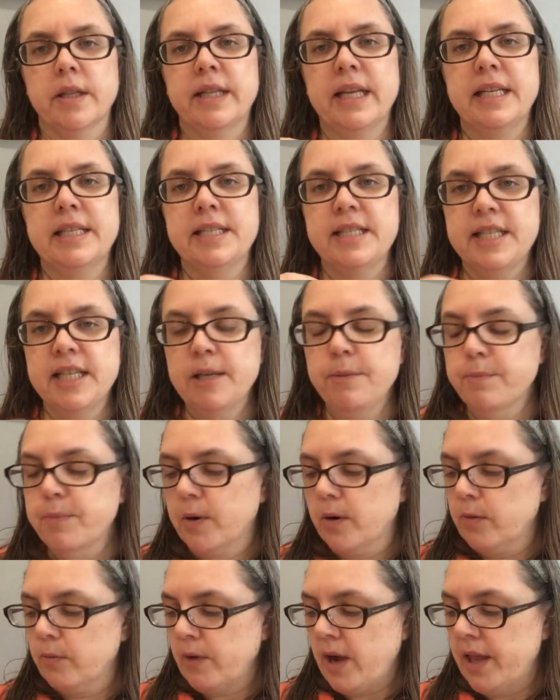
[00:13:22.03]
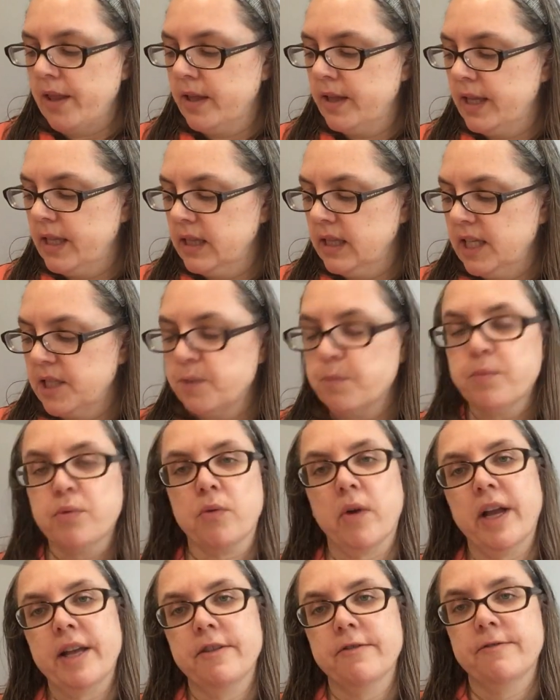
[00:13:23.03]
the deeper rather than less
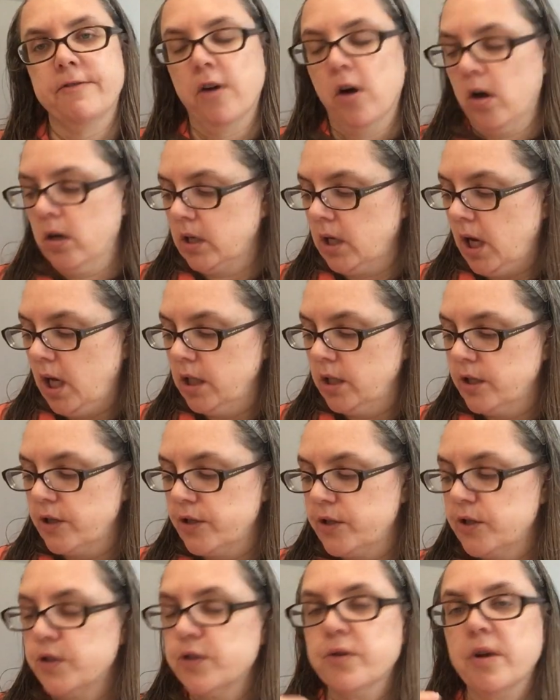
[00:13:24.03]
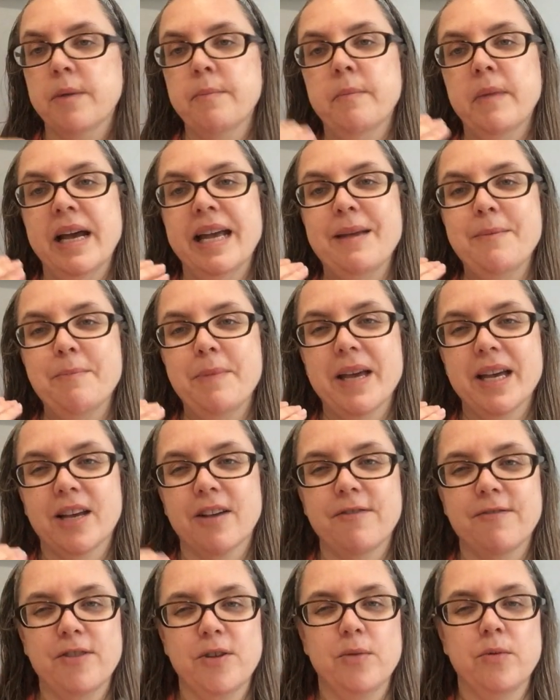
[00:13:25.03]
bright fall colors. So I might
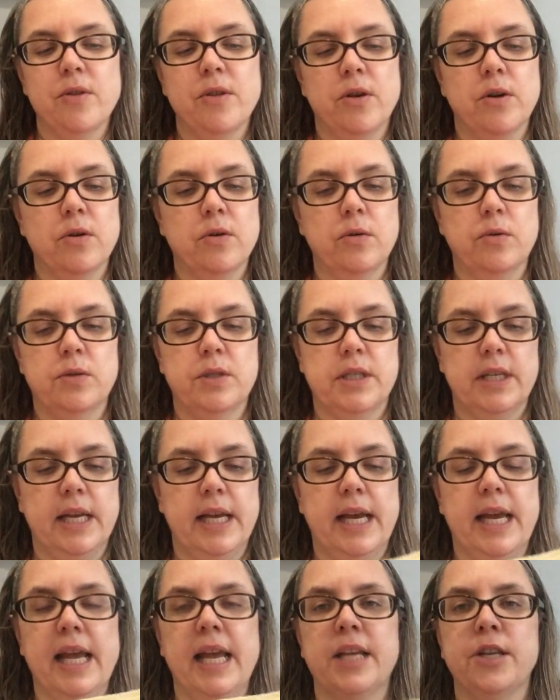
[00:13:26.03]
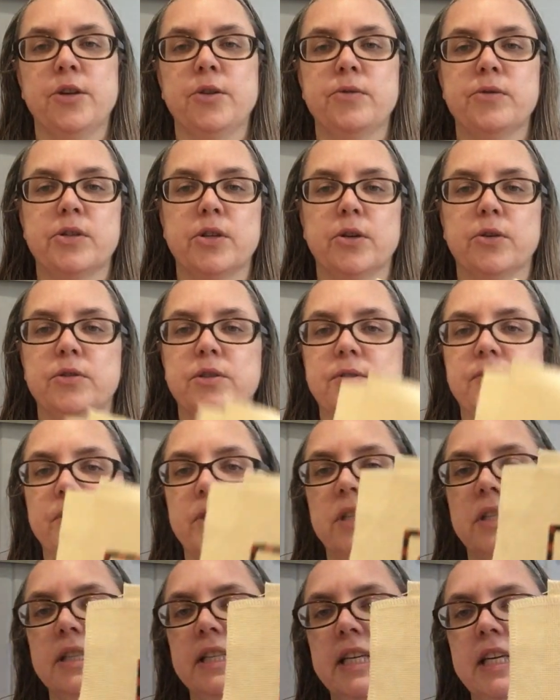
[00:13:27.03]
pick a few of those and use those
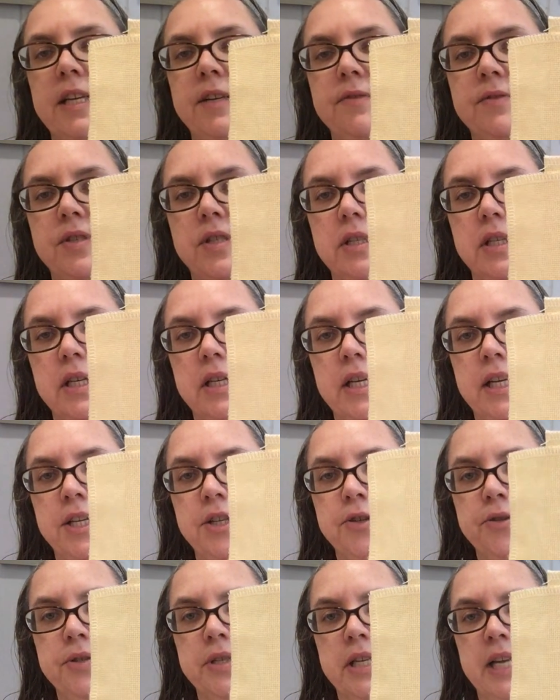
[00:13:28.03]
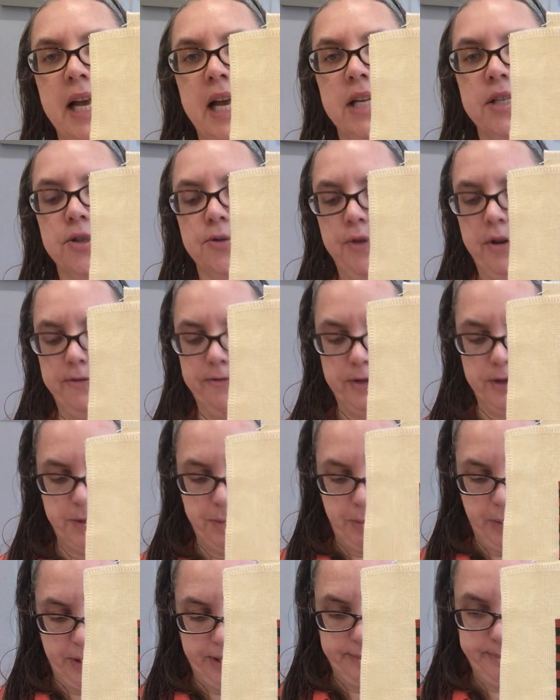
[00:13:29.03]
for the leaves and use it as a
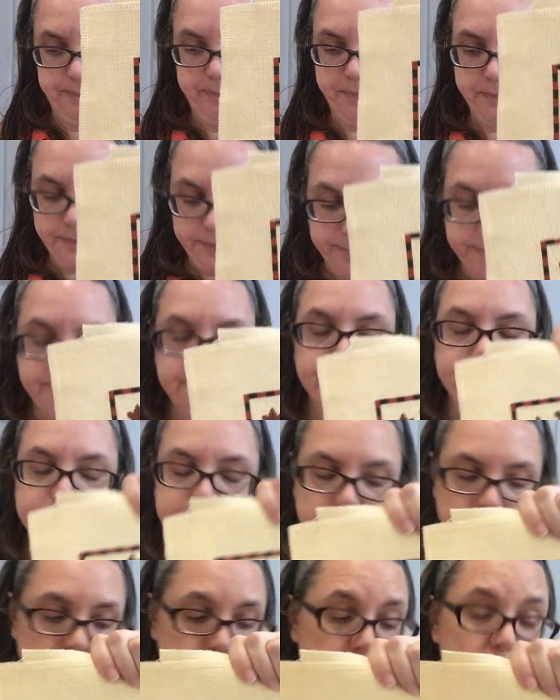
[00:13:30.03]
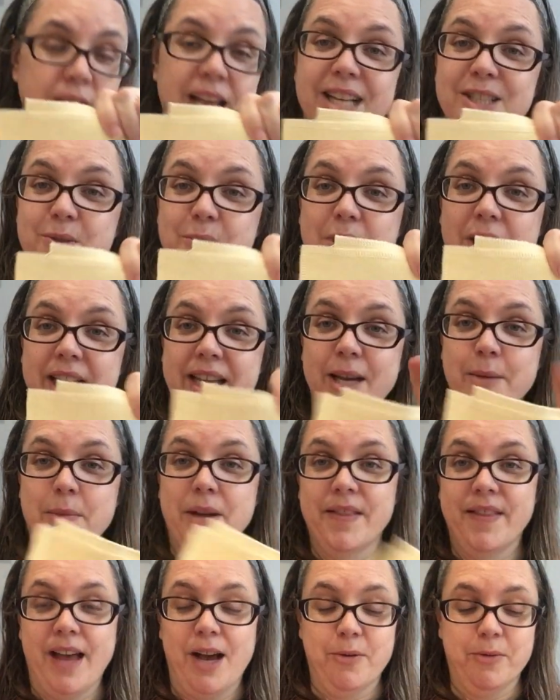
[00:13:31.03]
reference point. So that's where I am
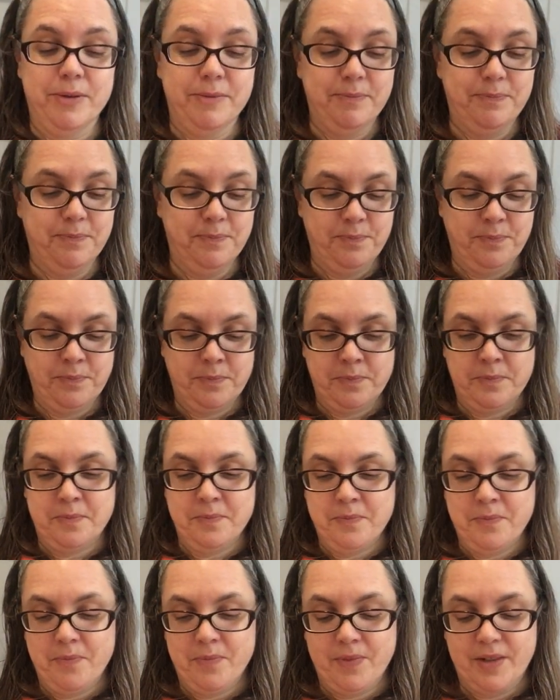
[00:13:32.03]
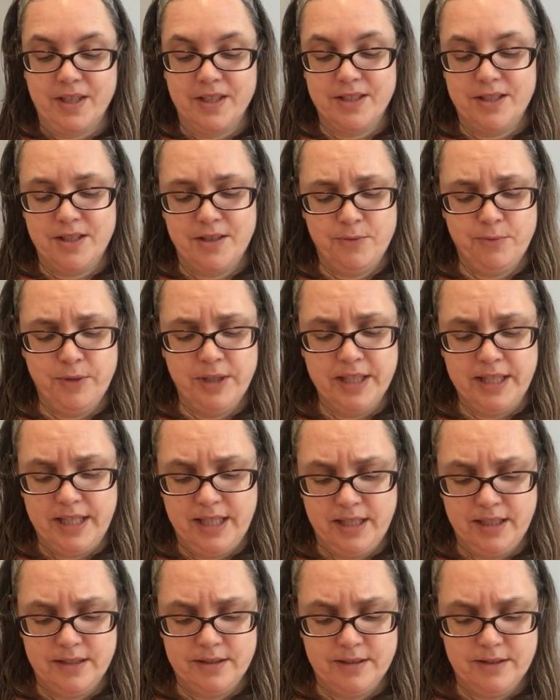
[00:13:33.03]
on that one.
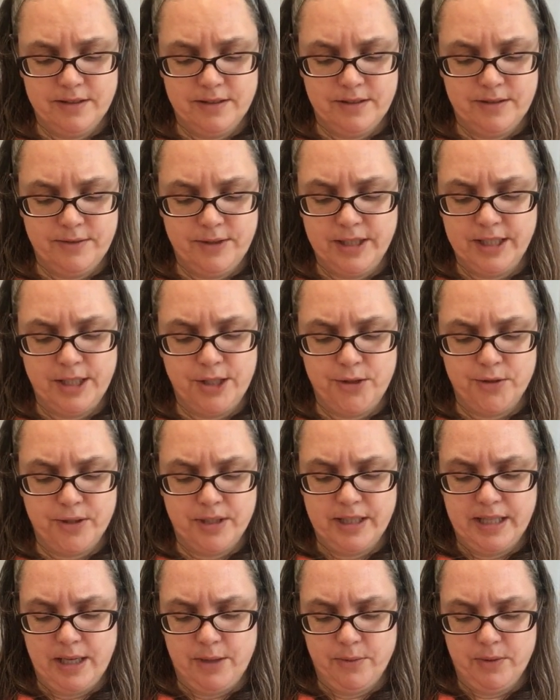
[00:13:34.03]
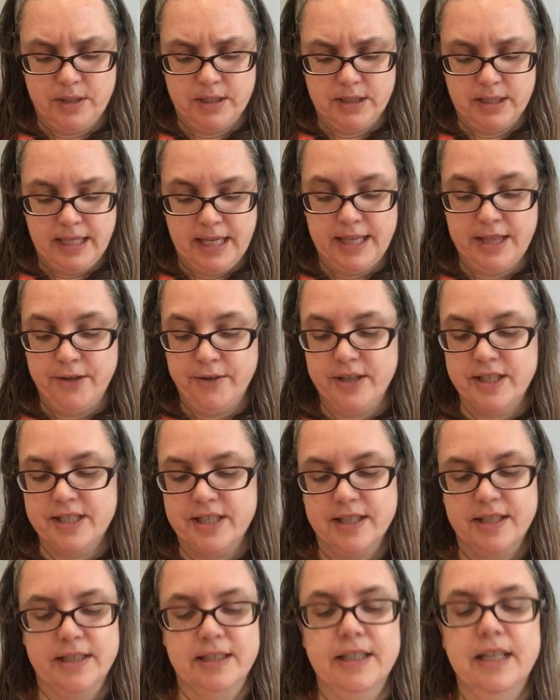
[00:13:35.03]
Really, really enjoying that one. And there
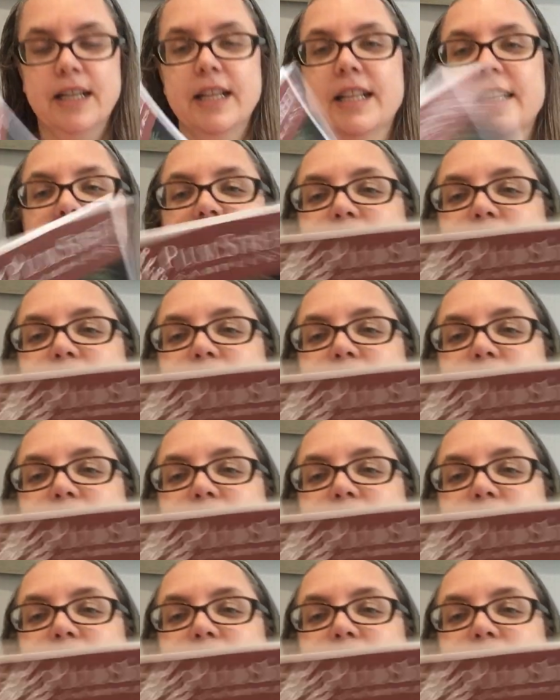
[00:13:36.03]
is a